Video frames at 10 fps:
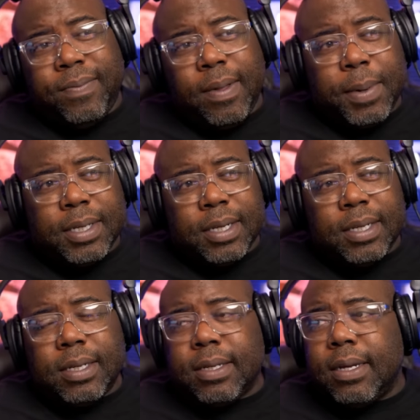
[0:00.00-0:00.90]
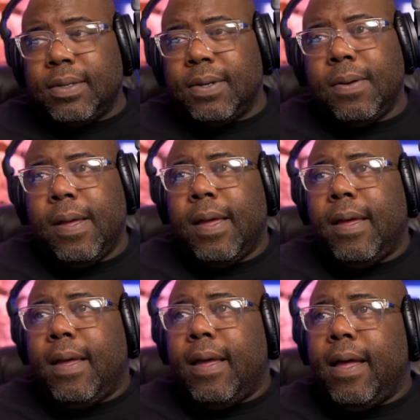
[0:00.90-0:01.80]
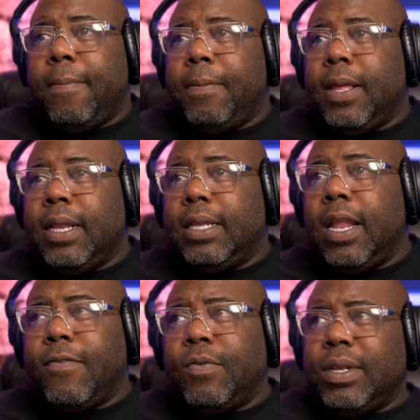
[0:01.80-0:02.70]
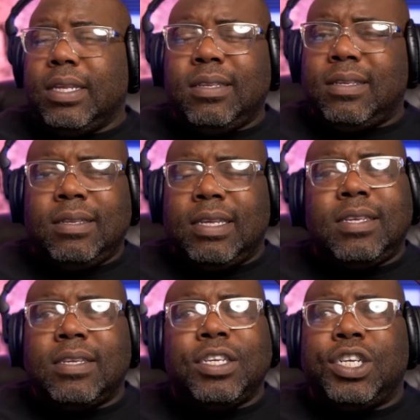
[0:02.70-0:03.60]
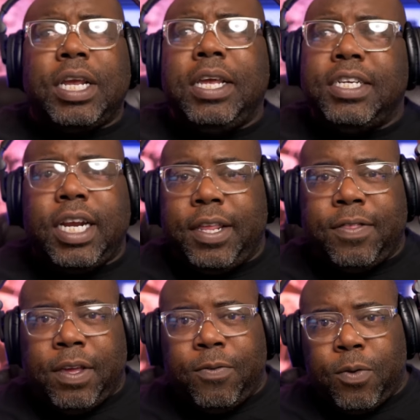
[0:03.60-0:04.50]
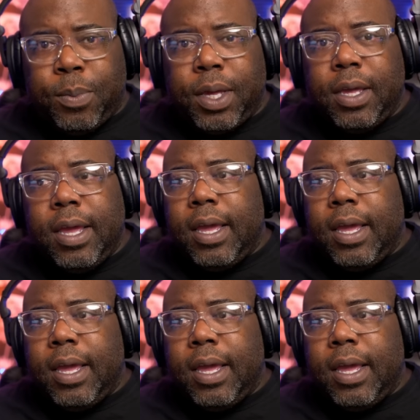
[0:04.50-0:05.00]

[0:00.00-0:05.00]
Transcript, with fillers: If that makes any sense, guys. So um, it never this, this doesn't change anything for me.